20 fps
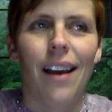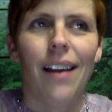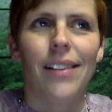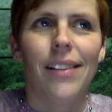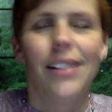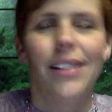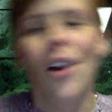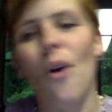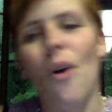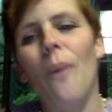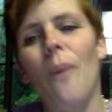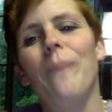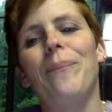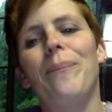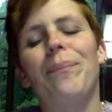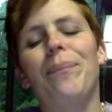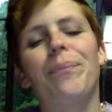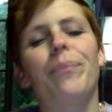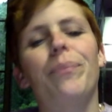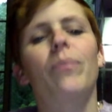So,
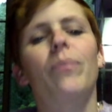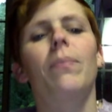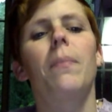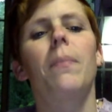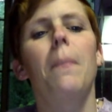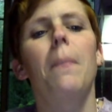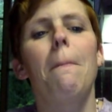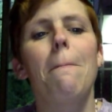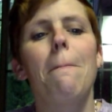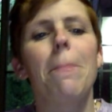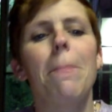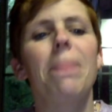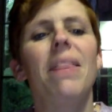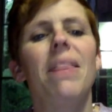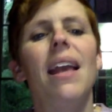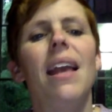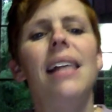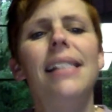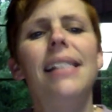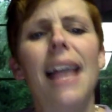
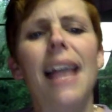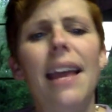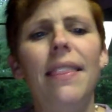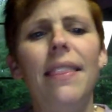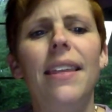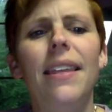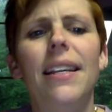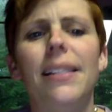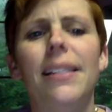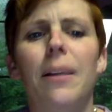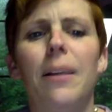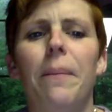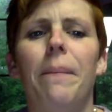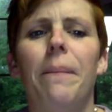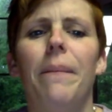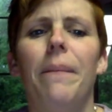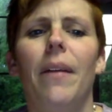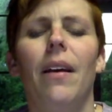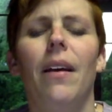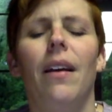is
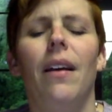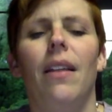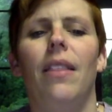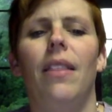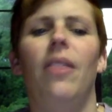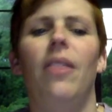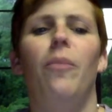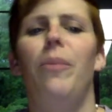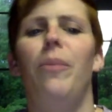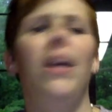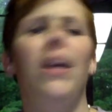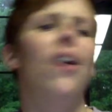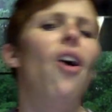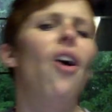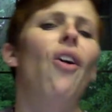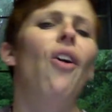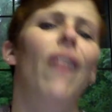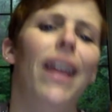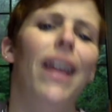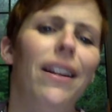atheism the
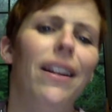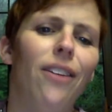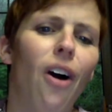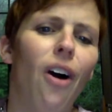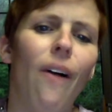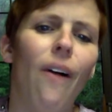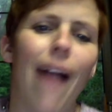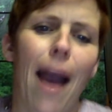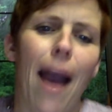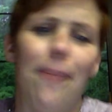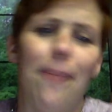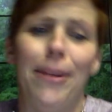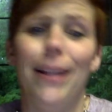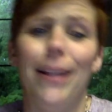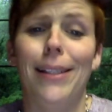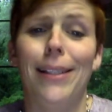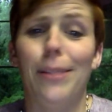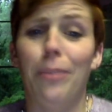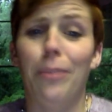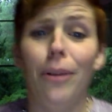be-all, end-all
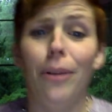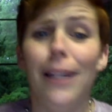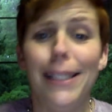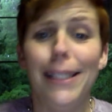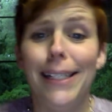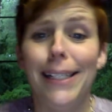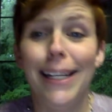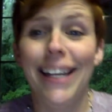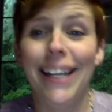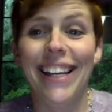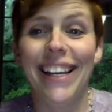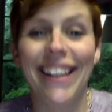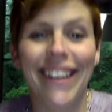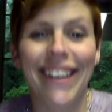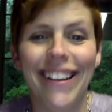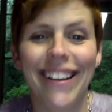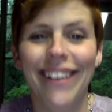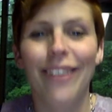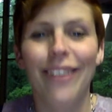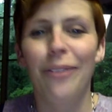happiness bullet?
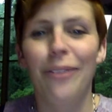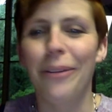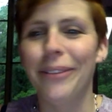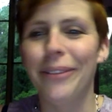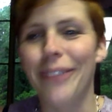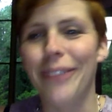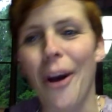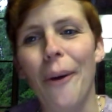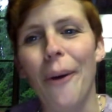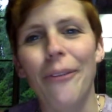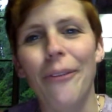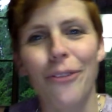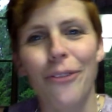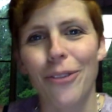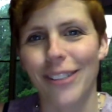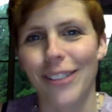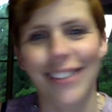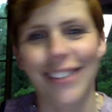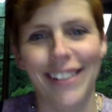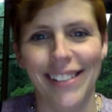Well, no, of
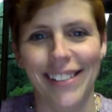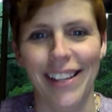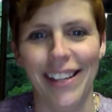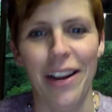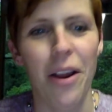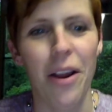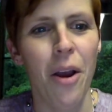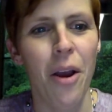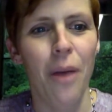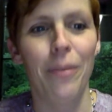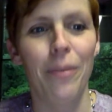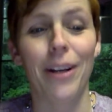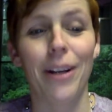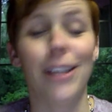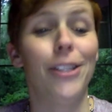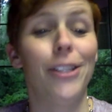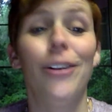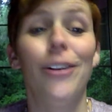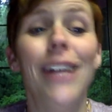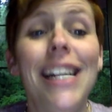course it isn't.
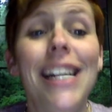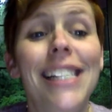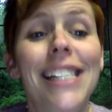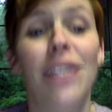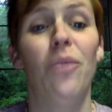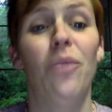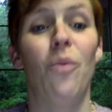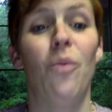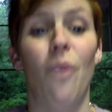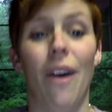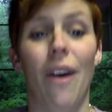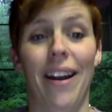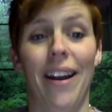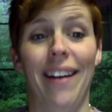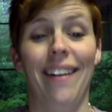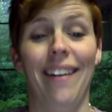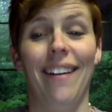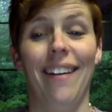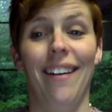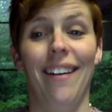Because there isn't one.